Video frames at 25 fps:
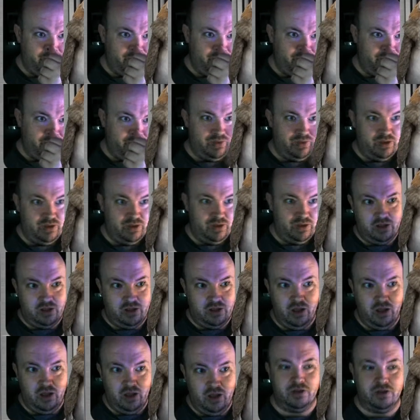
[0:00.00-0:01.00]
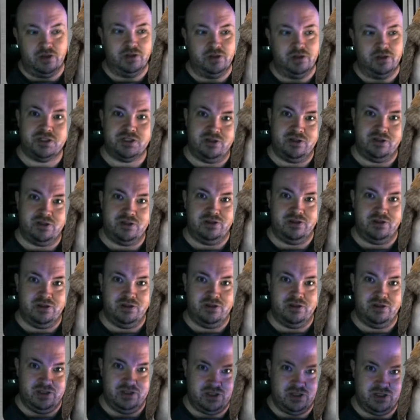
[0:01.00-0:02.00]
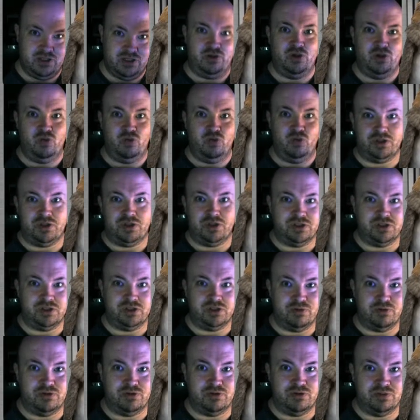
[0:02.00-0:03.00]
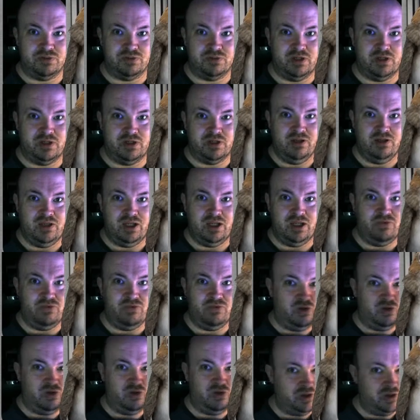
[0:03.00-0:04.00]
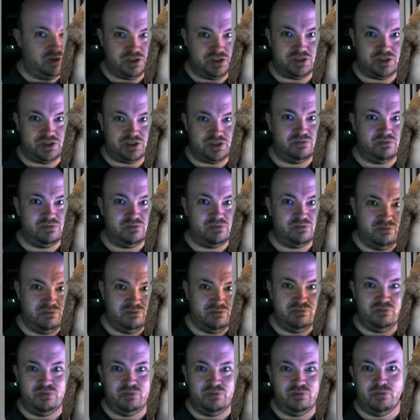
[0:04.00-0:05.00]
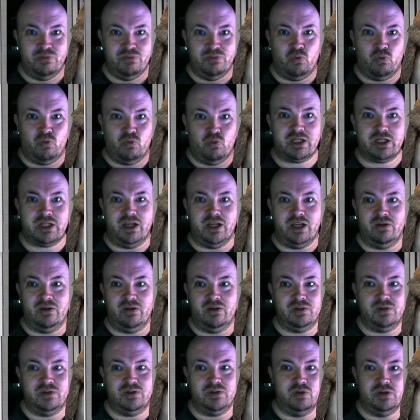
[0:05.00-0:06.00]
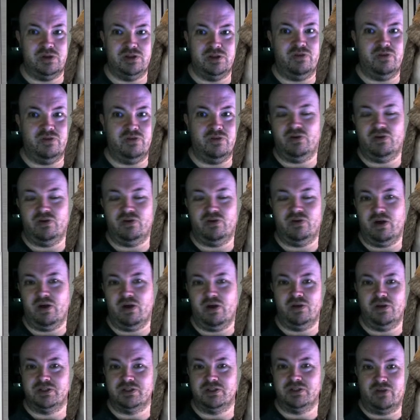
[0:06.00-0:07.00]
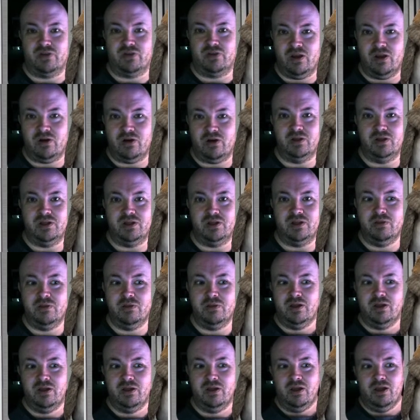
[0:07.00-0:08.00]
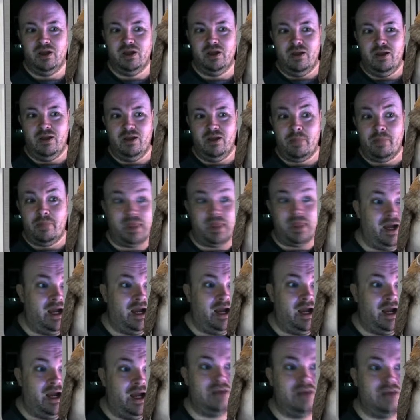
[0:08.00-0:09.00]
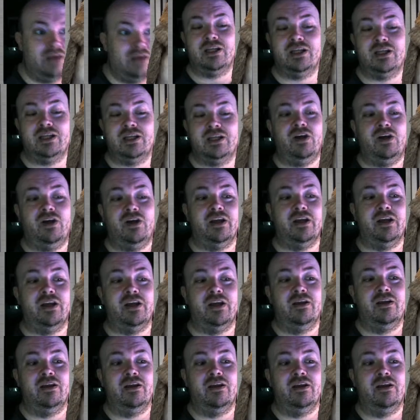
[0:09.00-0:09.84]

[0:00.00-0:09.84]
The colors tell you what they're supposed to be, even though they're just rectangles with different areas of color in them. I think that's fine.